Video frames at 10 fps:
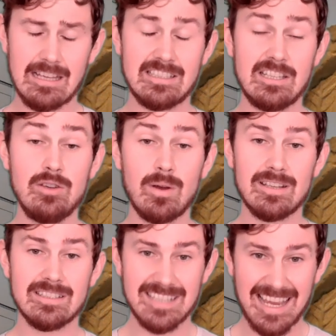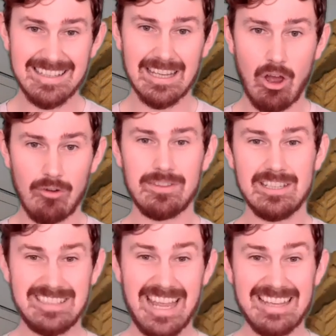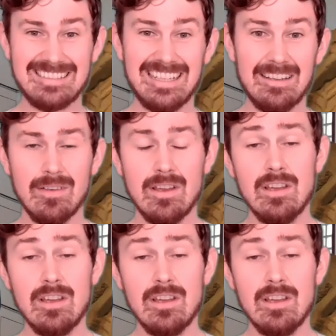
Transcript: as the new understanding of this deity.